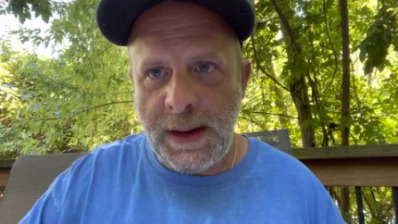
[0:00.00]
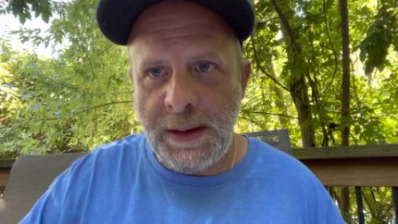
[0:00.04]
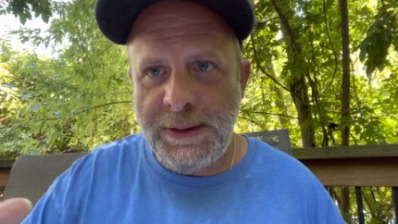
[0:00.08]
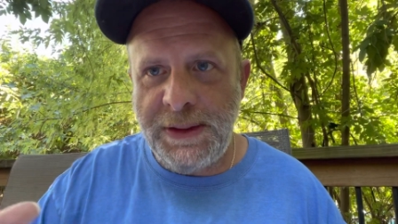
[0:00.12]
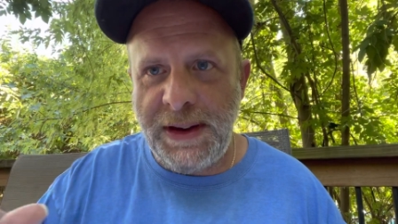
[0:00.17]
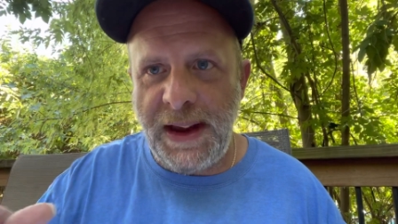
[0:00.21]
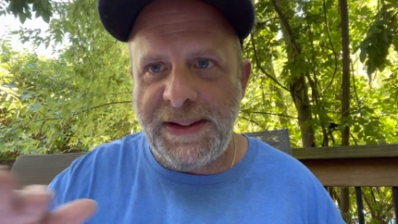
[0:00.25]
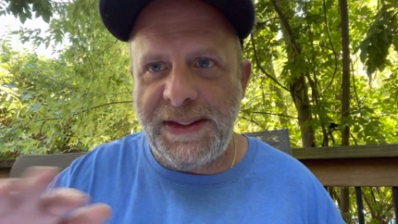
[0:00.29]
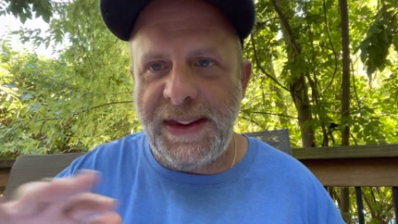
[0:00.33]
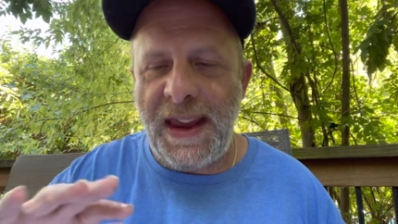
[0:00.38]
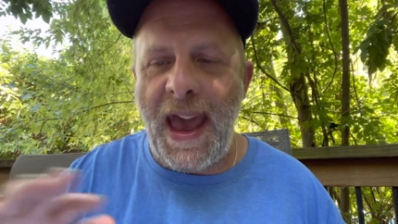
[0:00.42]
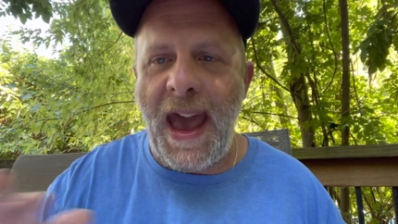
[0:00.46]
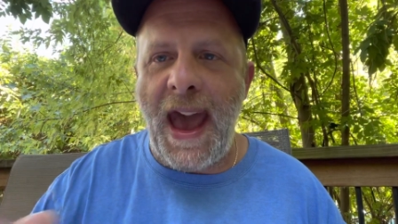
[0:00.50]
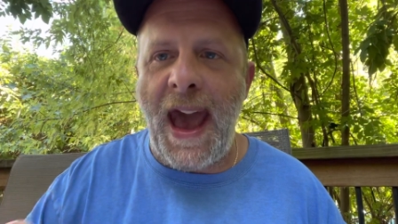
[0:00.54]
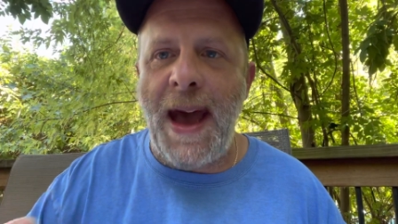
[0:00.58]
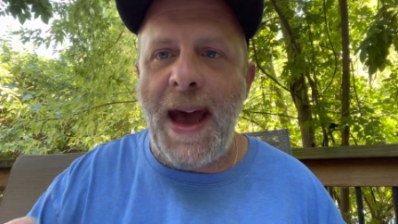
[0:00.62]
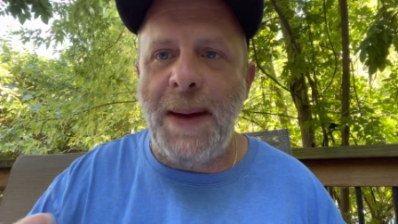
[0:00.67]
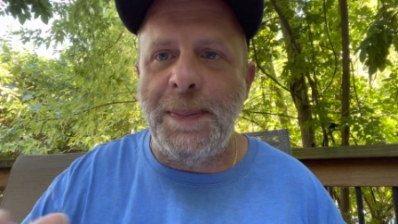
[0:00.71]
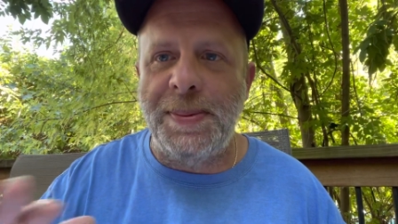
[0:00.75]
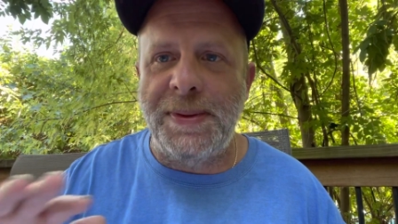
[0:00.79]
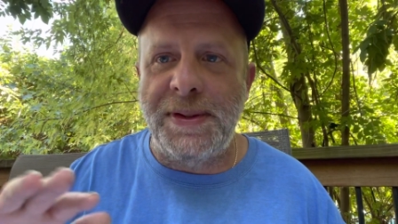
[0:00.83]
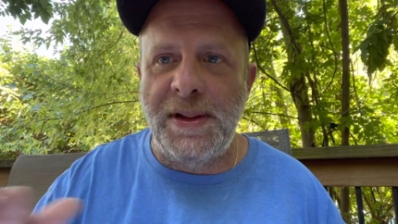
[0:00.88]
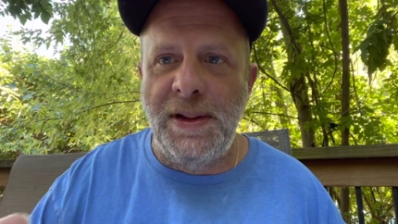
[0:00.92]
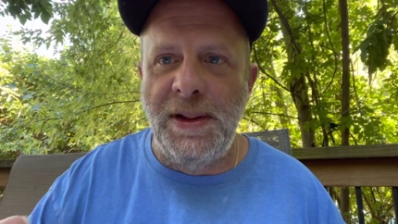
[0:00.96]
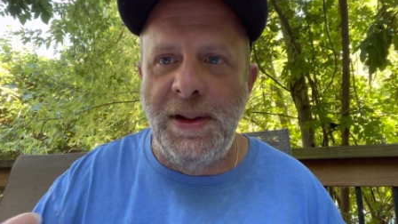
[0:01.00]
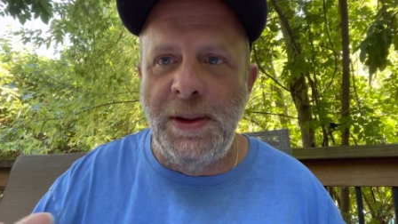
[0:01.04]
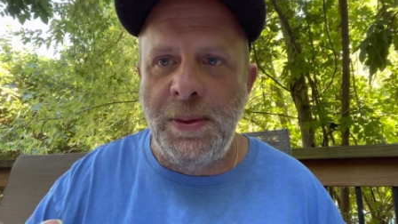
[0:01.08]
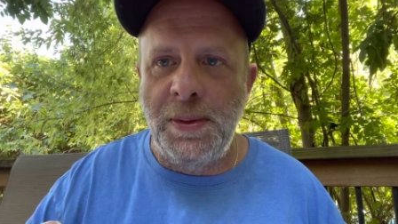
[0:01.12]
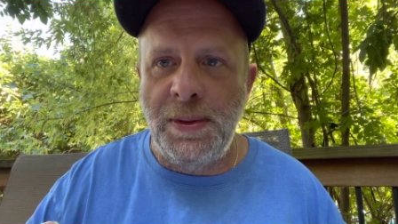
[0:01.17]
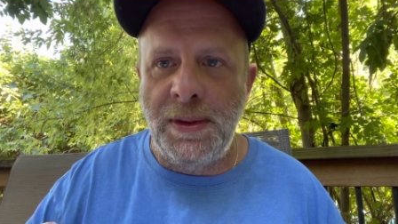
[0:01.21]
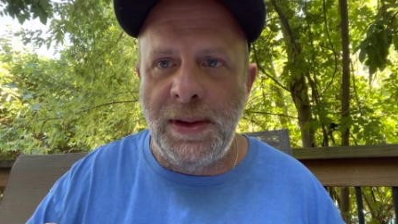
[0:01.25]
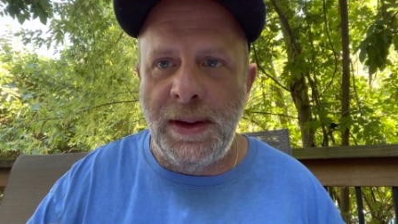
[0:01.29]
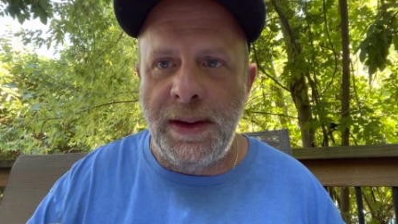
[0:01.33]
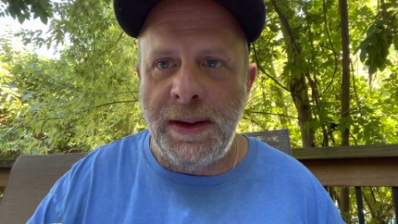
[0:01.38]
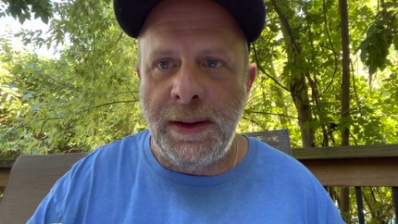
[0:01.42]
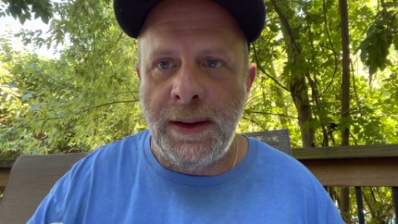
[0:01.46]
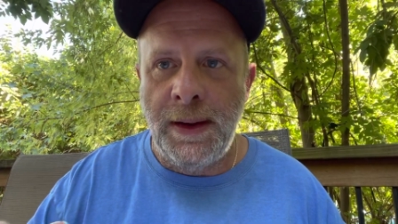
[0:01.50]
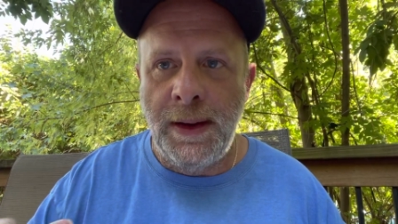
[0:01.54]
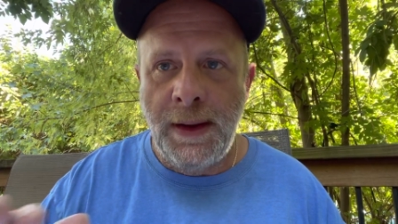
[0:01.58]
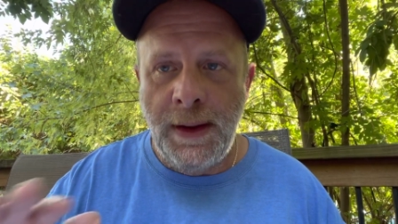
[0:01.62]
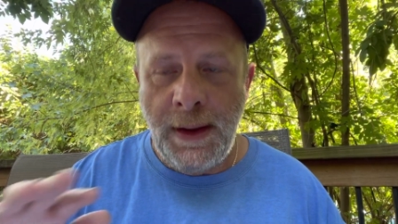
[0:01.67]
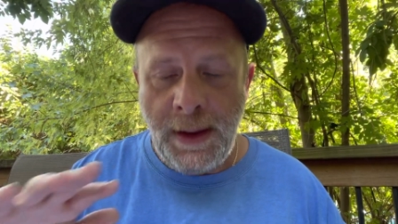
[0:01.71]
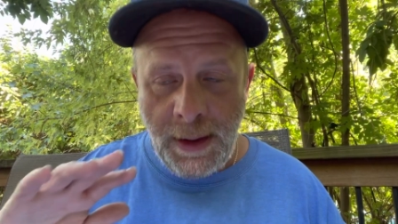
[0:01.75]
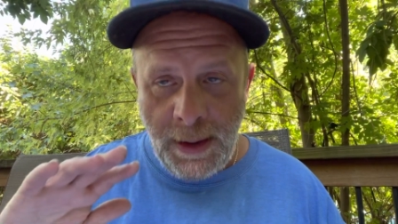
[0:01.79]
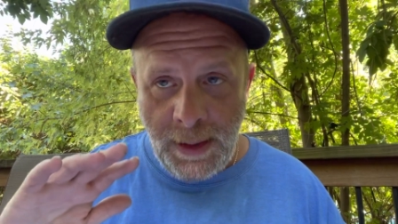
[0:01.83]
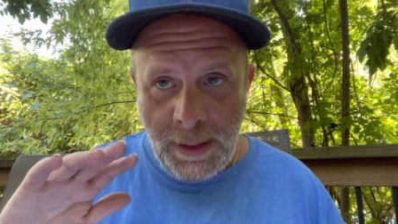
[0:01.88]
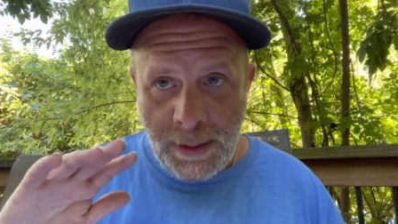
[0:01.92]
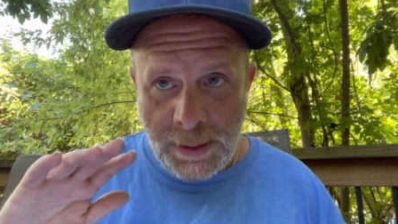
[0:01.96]
Takes absolutely
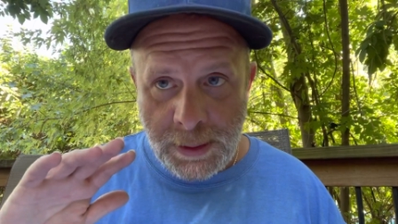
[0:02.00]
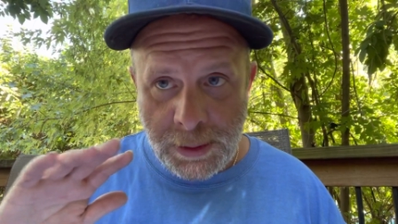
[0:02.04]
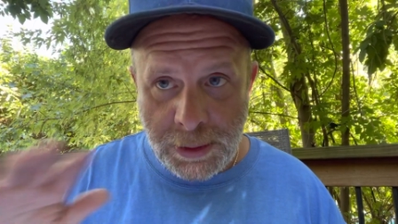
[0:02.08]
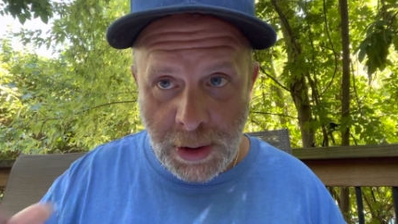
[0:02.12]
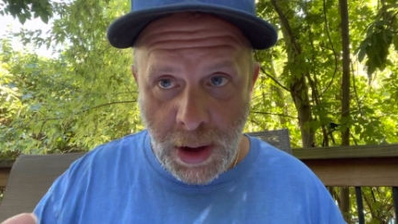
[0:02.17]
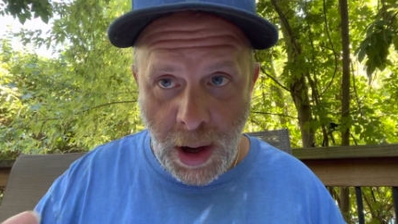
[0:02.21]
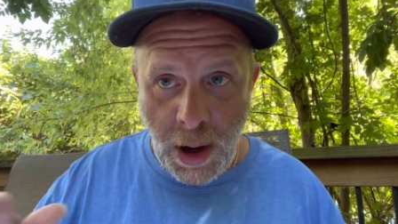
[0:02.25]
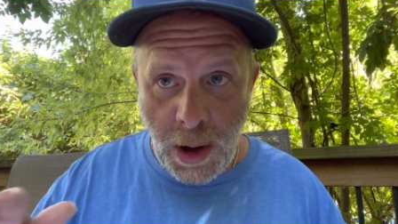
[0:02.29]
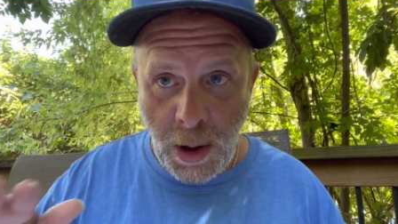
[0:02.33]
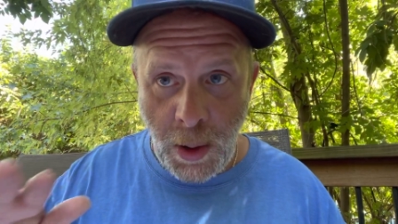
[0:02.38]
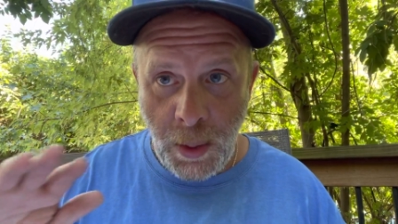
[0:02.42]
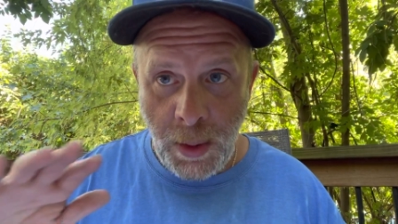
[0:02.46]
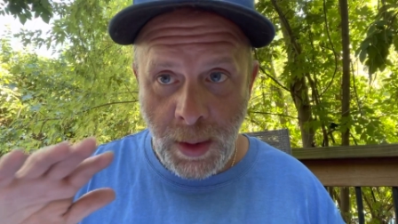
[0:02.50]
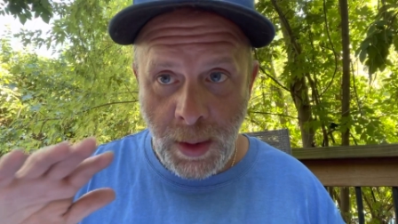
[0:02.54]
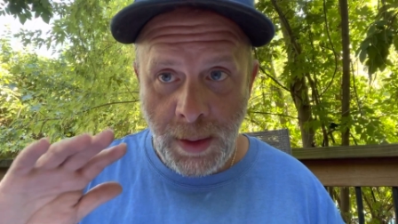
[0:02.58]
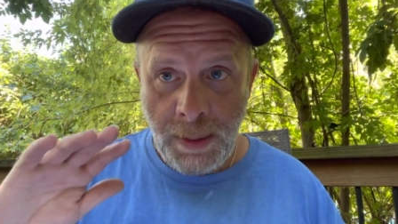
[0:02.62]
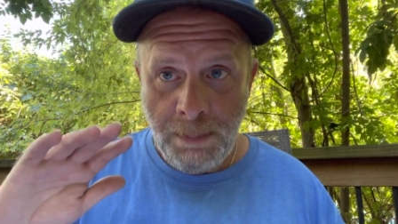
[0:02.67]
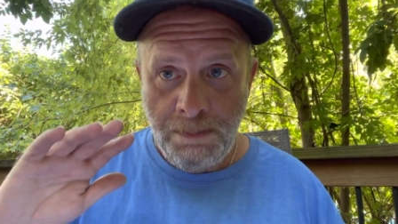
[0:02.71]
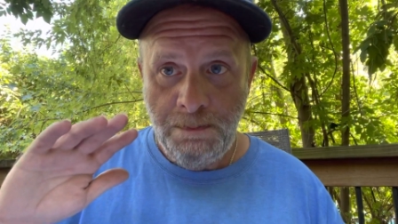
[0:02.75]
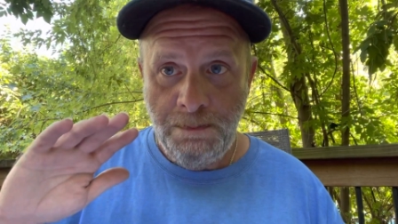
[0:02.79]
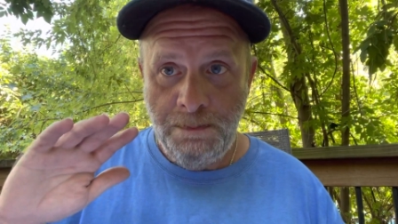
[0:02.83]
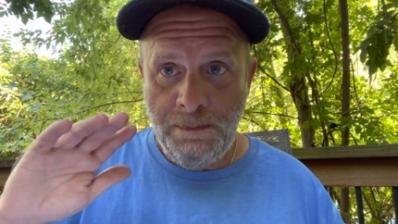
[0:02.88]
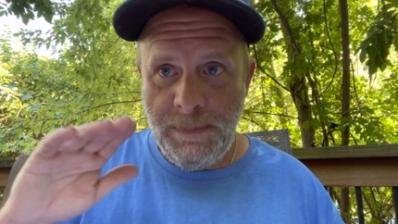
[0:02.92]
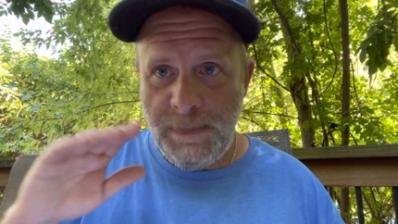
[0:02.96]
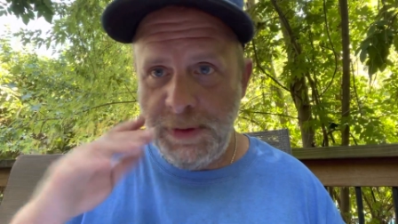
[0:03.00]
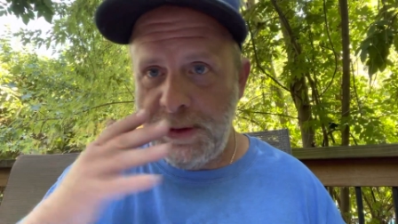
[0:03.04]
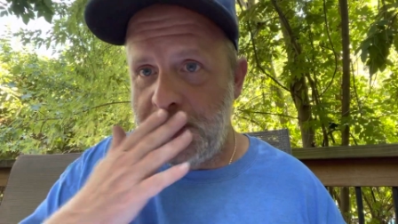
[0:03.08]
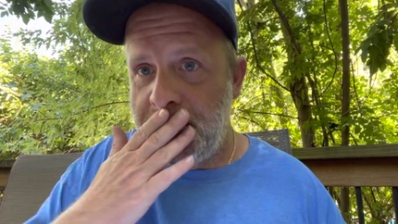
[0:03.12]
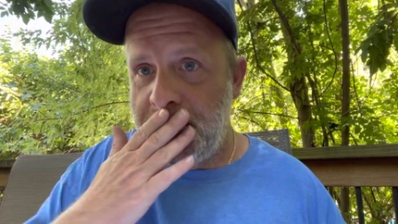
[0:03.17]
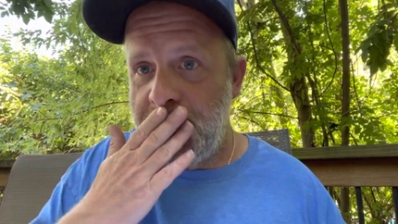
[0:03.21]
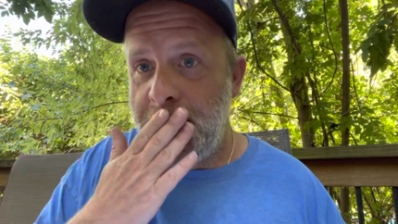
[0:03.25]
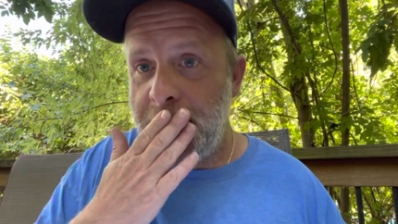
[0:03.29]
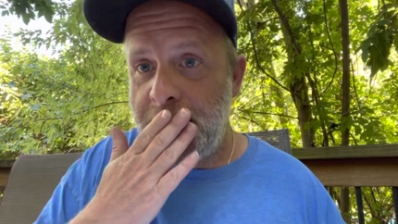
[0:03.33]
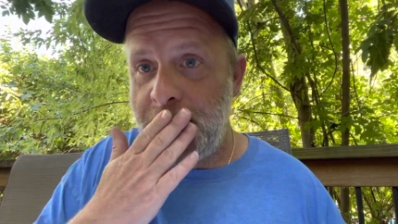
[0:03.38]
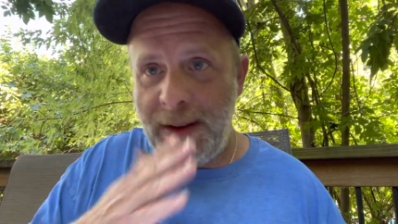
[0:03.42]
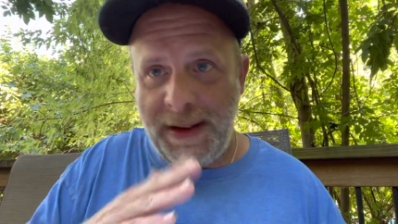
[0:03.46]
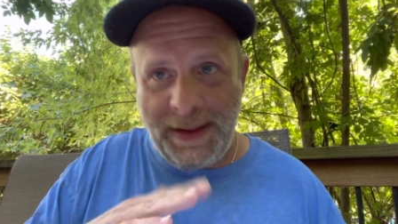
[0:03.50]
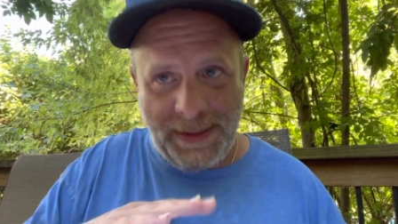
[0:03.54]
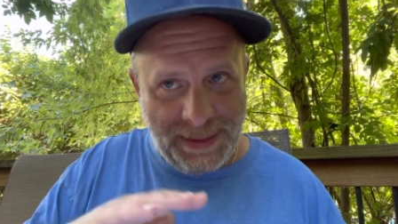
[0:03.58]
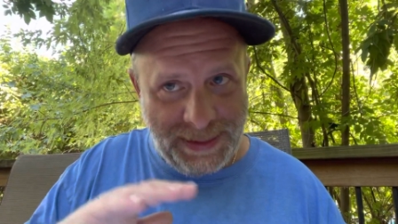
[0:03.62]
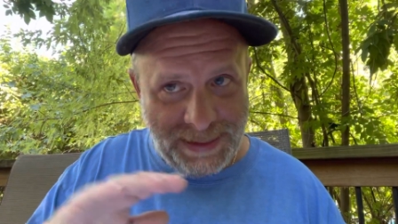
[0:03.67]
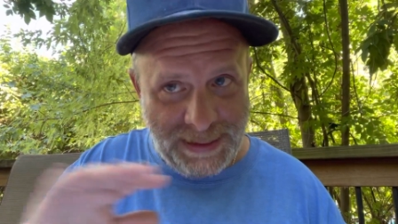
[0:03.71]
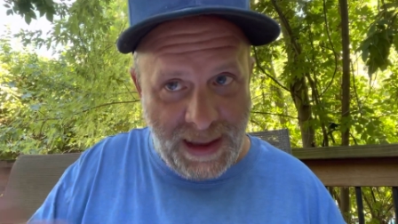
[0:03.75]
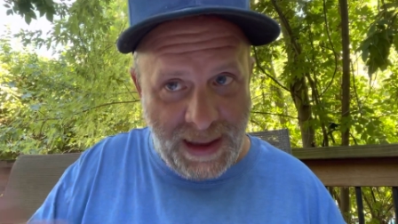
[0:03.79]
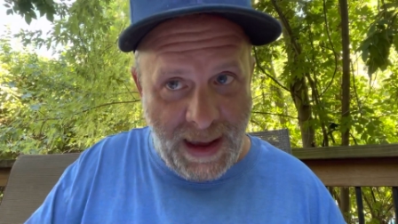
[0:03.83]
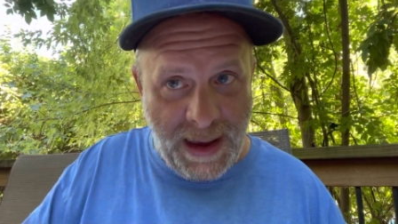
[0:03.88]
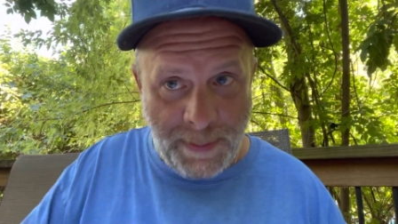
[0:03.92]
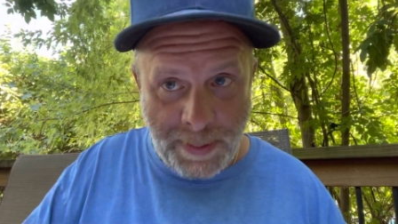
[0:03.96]
no, excuse me,
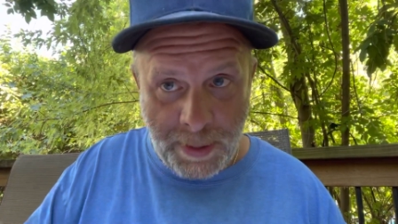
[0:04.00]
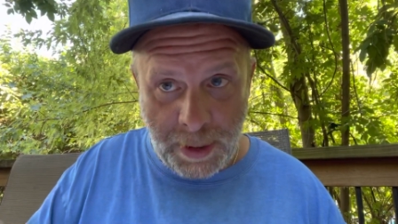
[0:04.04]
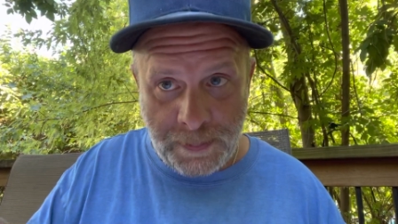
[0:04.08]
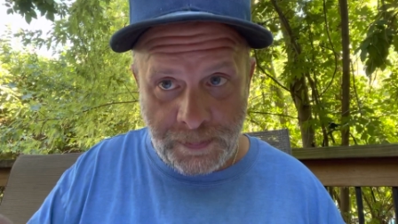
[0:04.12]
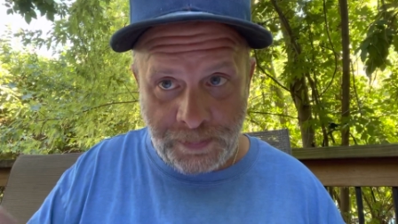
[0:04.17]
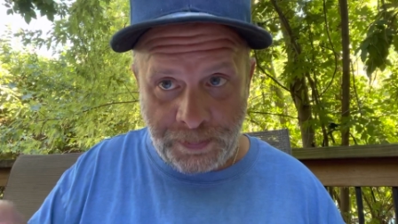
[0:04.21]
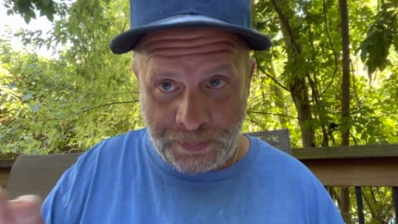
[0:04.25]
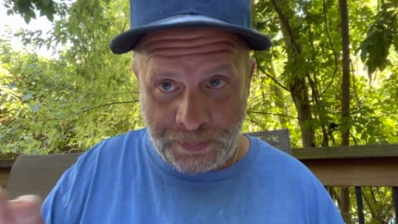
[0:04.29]
labor